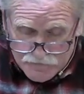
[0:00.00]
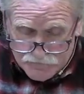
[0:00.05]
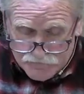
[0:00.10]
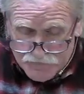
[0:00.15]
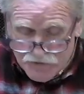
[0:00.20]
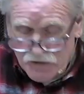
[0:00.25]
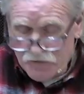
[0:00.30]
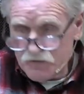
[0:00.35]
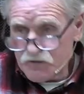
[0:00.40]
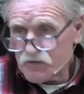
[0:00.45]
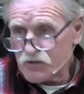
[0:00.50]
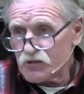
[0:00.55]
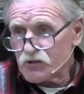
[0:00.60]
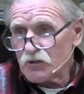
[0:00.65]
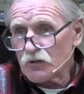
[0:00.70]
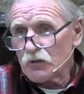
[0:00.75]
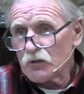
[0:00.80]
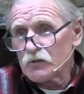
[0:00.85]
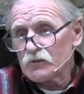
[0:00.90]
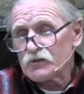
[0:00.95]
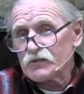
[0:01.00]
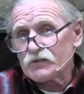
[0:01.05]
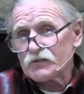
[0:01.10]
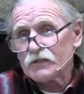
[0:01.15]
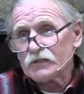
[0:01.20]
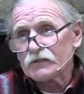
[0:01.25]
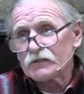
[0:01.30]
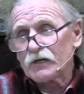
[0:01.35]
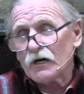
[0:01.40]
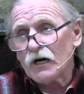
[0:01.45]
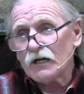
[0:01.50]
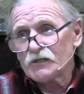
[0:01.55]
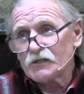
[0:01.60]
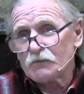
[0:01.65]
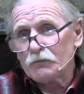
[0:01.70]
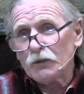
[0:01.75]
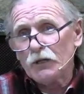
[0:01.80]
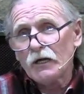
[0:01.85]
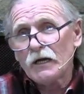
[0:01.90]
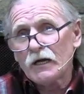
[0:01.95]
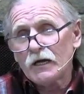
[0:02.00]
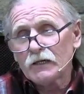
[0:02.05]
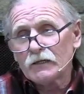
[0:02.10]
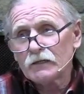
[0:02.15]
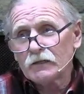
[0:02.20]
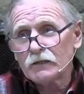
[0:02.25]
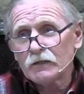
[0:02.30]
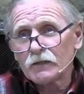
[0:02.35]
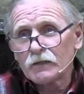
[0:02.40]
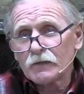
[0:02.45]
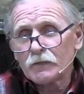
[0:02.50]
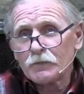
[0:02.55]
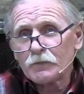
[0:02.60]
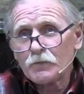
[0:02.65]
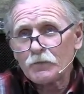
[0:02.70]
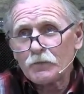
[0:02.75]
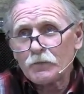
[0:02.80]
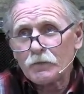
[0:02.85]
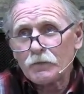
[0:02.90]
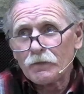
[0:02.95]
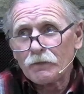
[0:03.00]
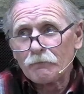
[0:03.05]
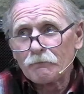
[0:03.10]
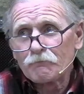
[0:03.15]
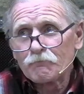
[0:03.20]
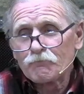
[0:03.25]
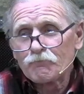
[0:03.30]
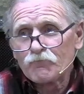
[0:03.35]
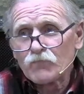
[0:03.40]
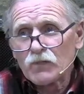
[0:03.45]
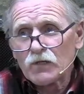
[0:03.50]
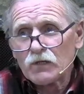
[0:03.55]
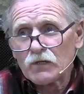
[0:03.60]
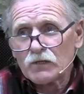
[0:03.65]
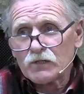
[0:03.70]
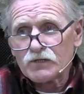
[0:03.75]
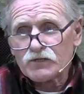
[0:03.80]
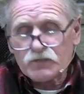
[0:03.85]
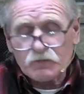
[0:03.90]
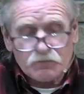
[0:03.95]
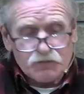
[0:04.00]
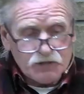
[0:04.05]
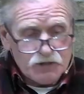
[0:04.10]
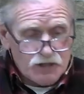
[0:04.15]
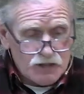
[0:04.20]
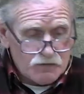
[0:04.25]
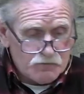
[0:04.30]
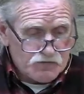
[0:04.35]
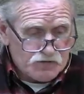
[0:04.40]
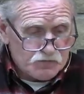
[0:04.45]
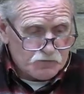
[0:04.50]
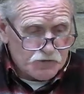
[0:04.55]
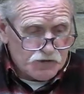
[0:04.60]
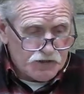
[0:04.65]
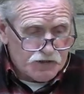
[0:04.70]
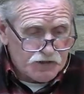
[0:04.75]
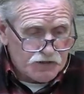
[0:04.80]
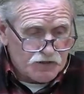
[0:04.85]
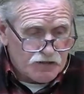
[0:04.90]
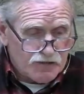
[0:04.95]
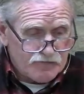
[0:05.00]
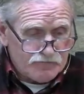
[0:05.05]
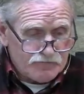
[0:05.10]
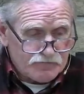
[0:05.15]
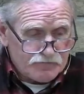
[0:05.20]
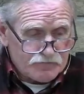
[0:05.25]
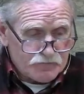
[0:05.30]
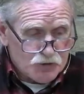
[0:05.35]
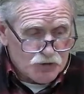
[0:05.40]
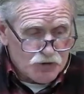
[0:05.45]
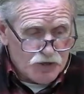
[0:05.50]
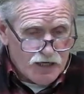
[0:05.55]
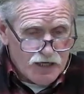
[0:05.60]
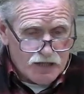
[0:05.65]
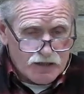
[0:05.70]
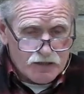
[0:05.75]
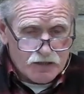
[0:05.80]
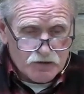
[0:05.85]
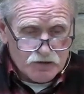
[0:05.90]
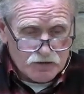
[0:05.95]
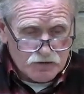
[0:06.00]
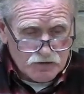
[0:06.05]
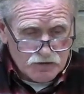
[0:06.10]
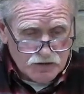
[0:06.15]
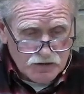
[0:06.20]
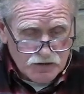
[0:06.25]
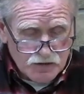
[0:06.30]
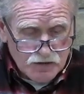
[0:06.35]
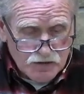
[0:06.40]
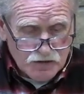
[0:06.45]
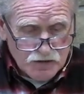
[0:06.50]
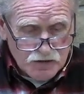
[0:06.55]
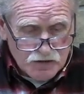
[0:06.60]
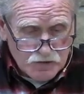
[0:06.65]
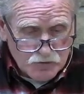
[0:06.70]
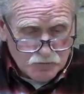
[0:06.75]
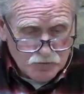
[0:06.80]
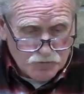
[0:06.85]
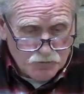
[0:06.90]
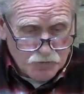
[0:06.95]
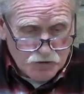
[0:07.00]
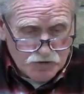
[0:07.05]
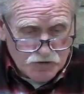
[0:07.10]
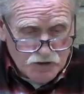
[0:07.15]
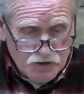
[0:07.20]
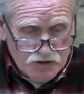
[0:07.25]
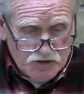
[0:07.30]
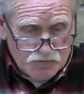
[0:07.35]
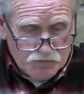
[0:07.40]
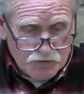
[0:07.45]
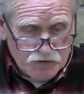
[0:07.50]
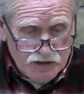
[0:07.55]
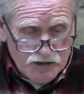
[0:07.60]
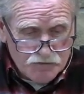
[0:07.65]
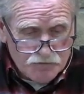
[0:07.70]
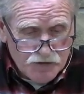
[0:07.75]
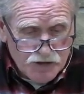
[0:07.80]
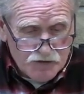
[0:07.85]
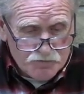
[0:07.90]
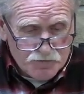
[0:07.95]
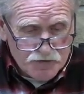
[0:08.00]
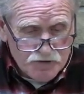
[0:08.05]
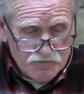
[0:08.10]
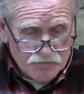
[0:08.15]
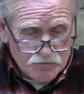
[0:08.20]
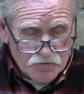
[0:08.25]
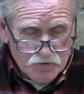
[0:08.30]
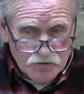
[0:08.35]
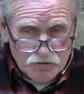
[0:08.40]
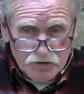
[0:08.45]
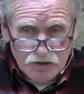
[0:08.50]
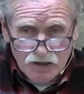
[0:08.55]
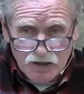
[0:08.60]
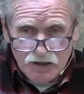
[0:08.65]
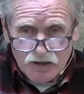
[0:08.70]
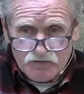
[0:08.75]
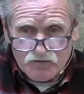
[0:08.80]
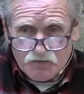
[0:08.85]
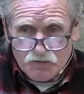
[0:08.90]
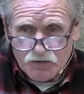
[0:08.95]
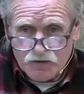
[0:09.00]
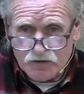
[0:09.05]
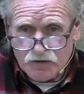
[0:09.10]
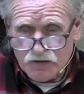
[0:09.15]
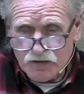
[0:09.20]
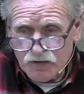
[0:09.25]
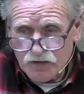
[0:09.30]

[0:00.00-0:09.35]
Now, this shows that God's plan, sometimes we get off track with what God's plan might be for our lives, but